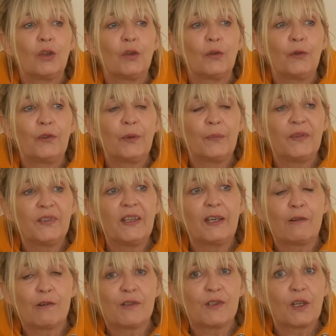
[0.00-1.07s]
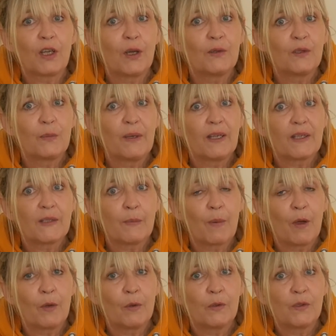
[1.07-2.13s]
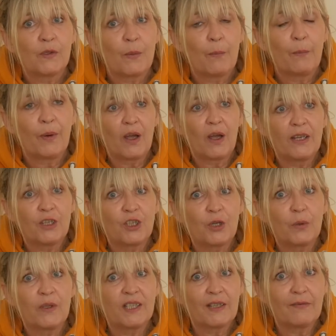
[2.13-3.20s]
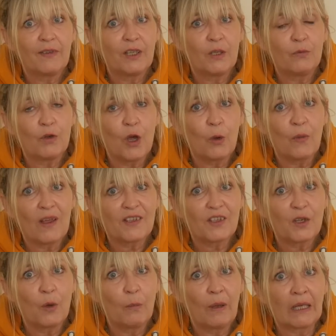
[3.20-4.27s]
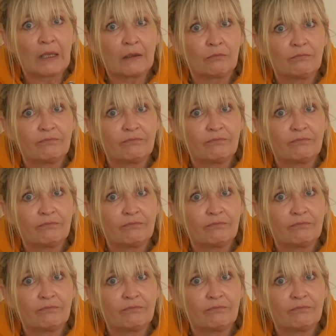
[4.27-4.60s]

some secrets are going to be exposed, intuitively you know that's coming.